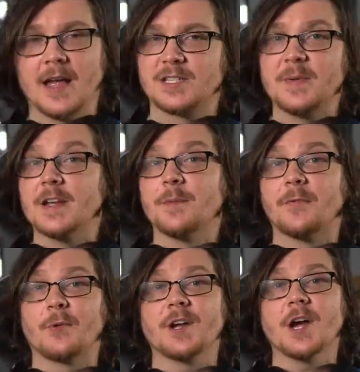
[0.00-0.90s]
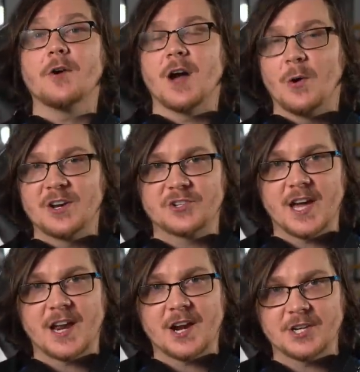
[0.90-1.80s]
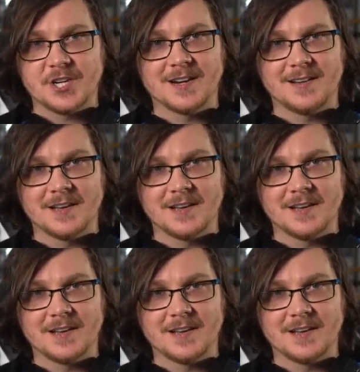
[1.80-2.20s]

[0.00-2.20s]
And speaking of, before we go, I want to shout out our channel